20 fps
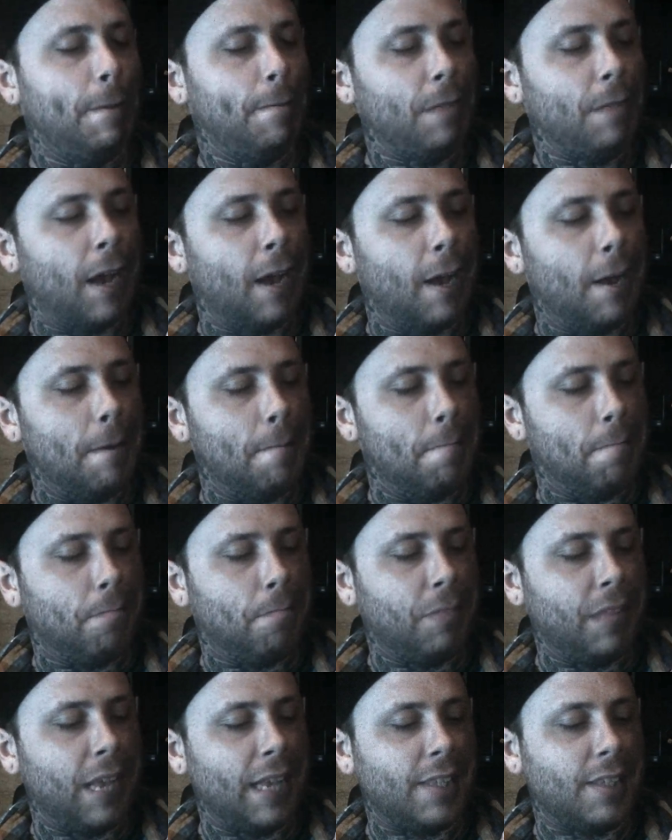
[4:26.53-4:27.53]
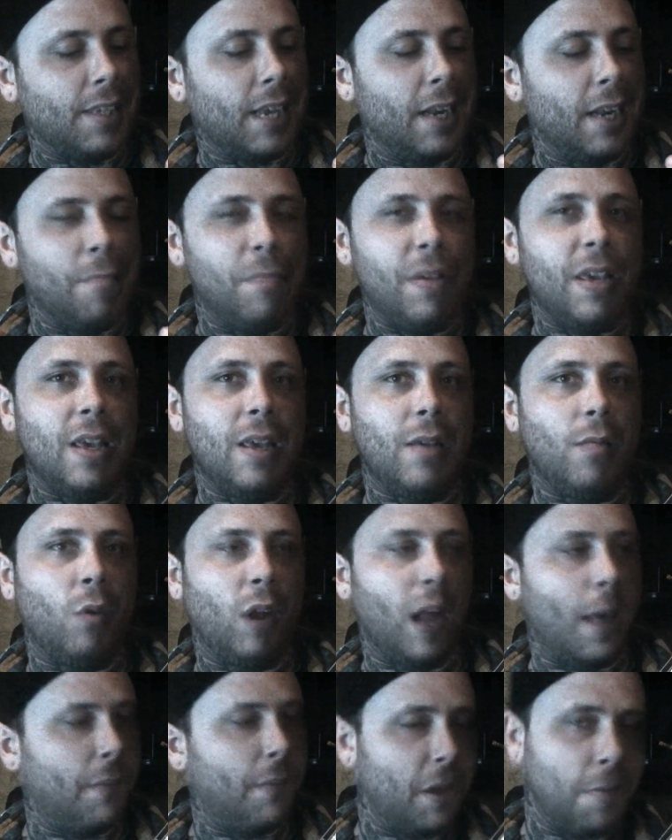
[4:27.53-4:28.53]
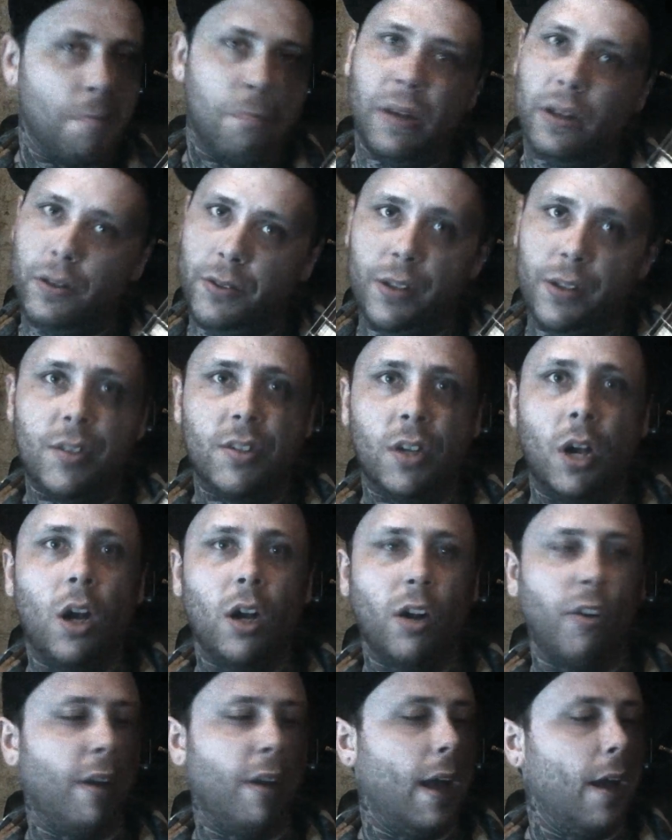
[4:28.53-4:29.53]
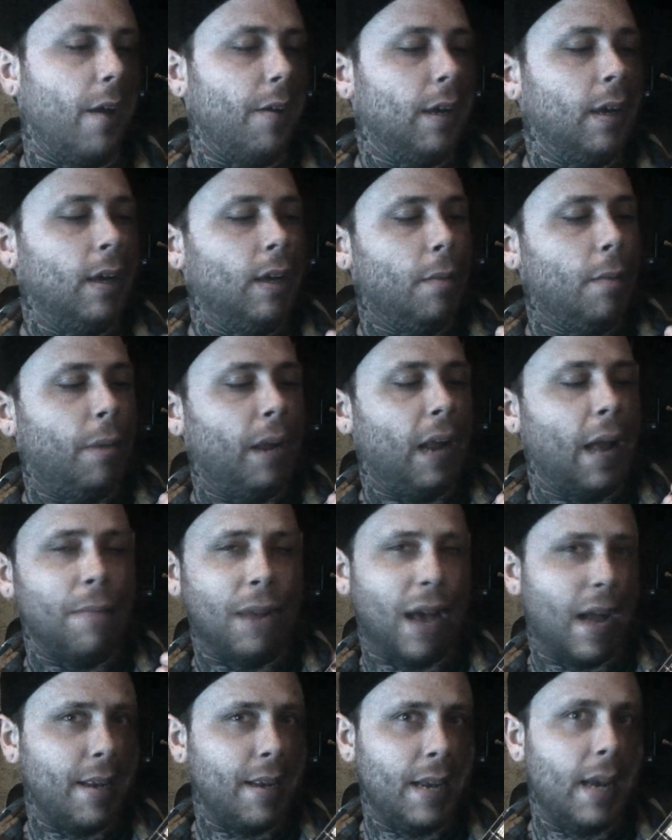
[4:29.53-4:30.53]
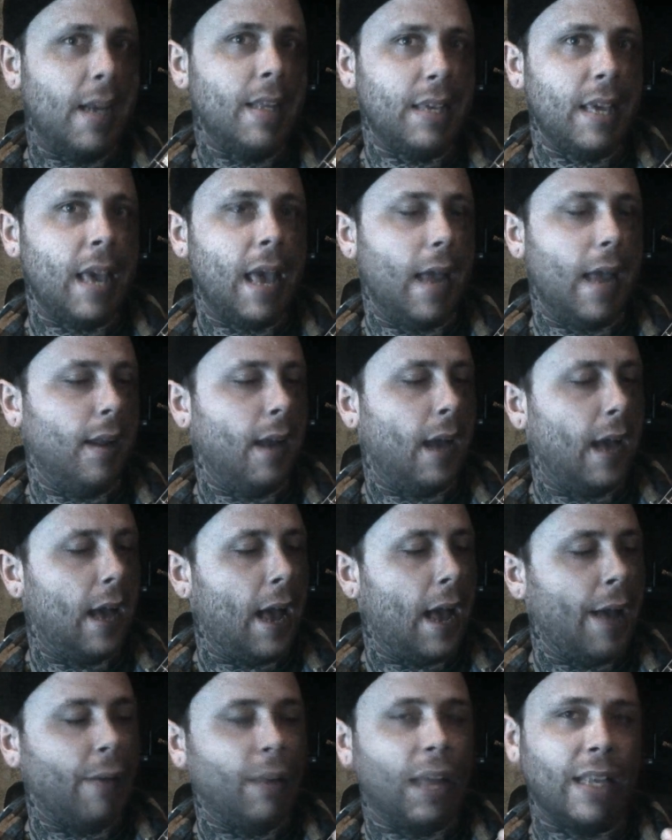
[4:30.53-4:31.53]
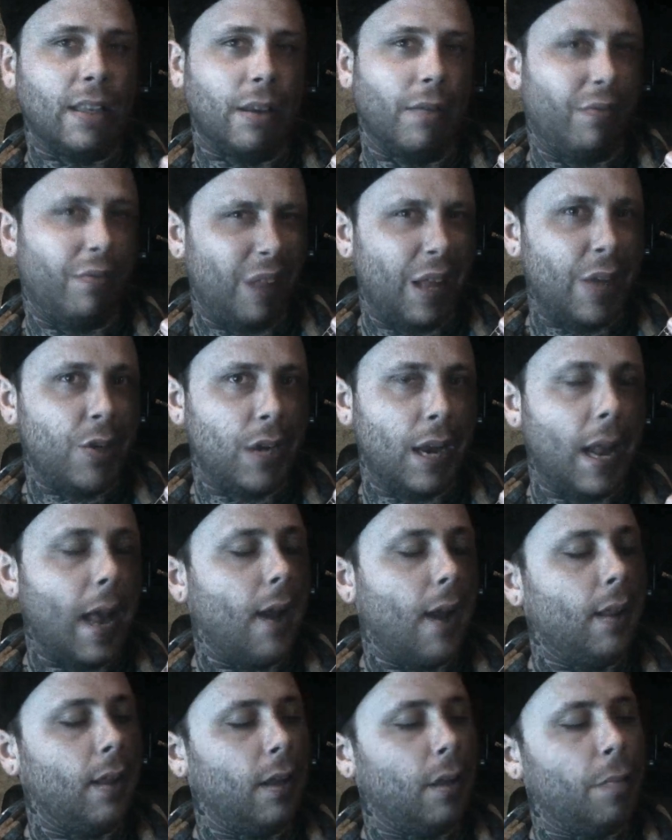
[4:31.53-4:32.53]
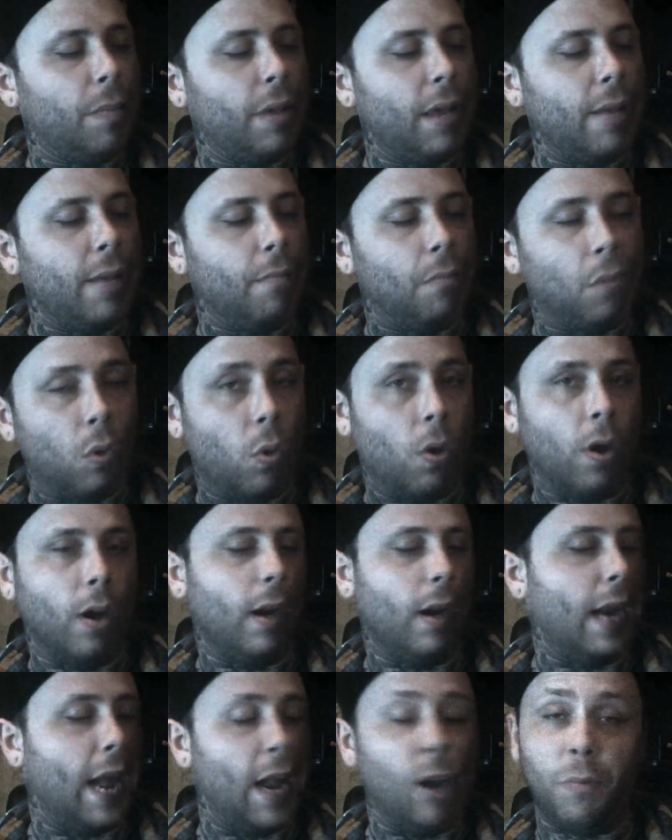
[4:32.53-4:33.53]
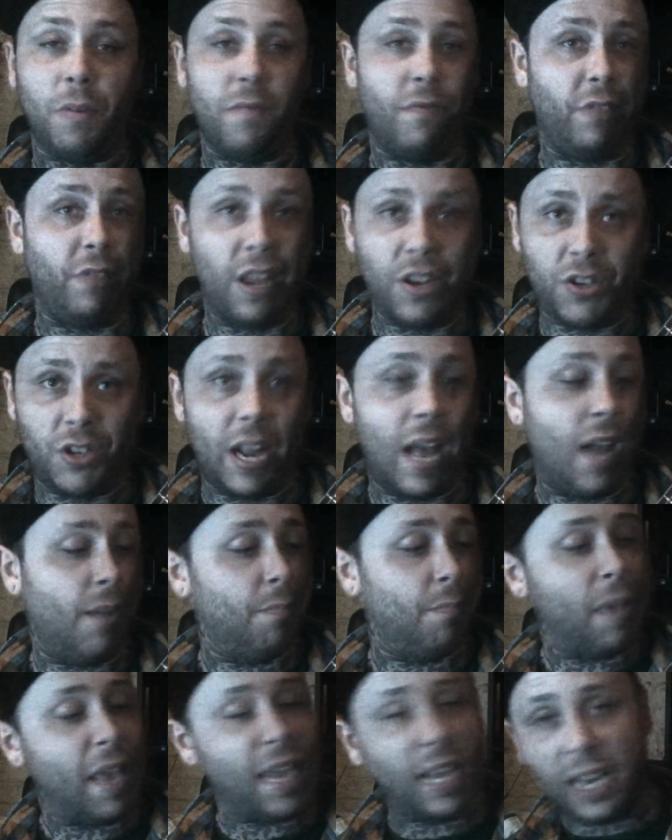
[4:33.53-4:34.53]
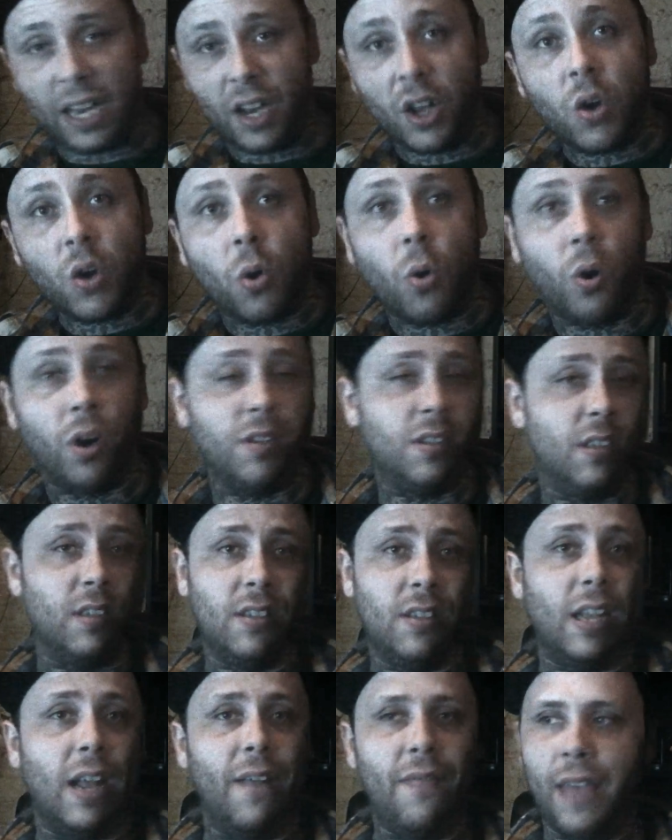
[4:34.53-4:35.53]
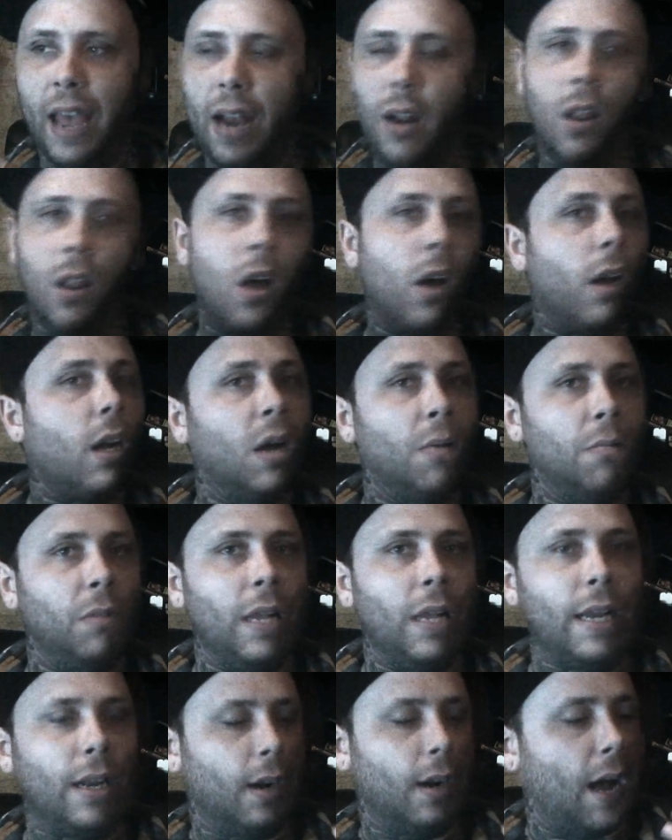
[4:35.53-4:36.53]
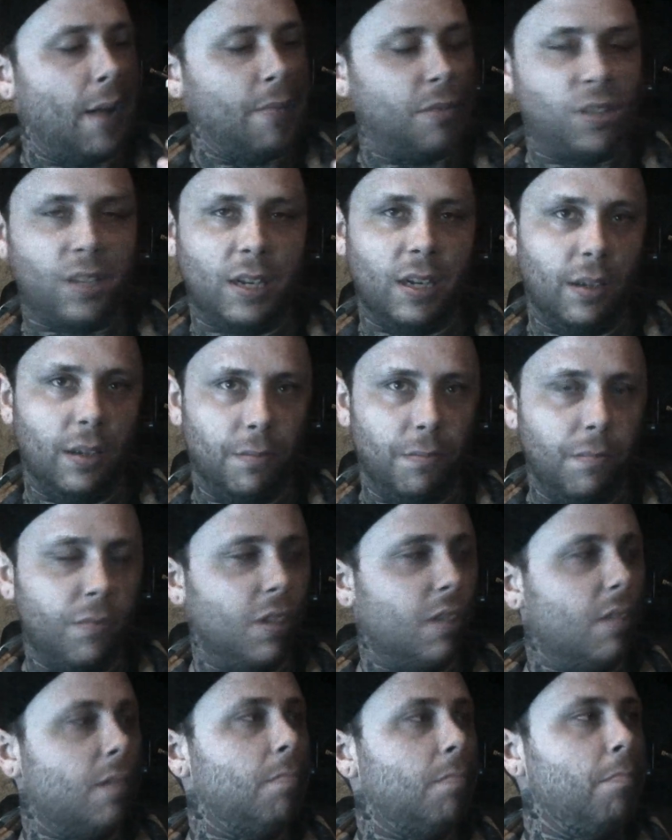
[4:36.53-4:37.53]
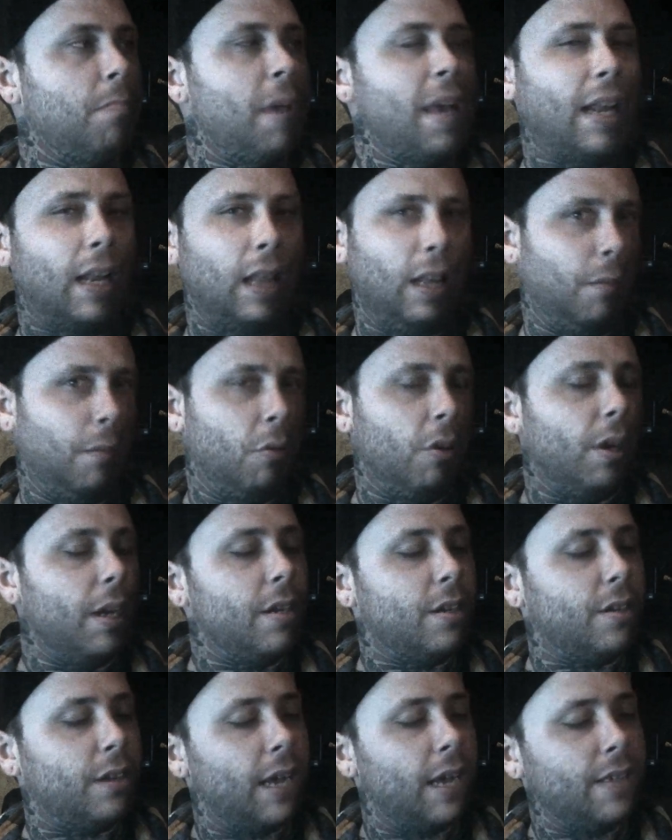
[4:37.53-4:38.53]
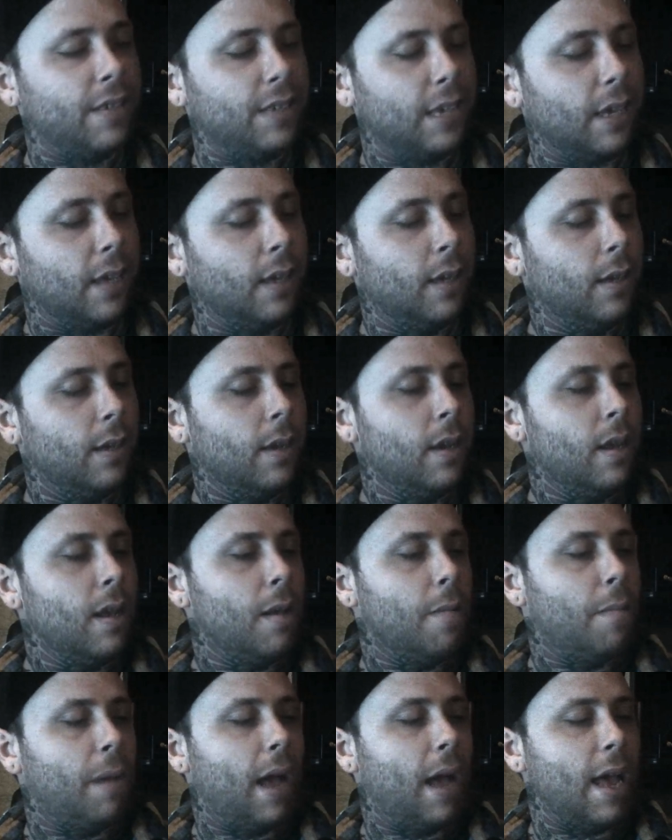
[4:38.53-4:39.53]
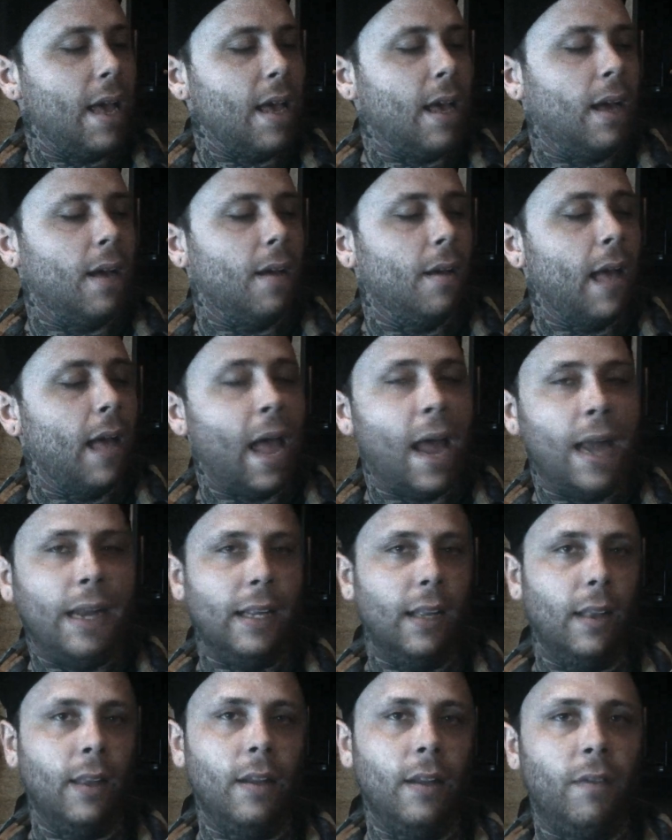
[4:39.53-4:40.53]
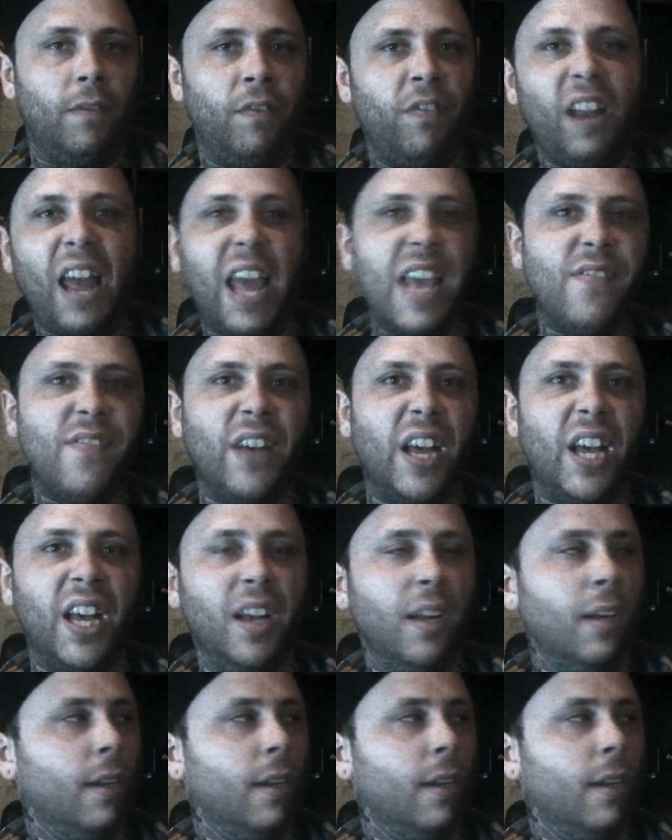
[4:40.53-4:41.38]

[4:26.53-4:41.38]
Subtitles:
That's going to be what I'm going to build the song around. But I'm not done yet. I would like to flesh it out a little bit more. And I don't mean flesh it out and make it into chords and stuff. That'll all come later. I'm just going to make it a little more interesting by adding a little flavor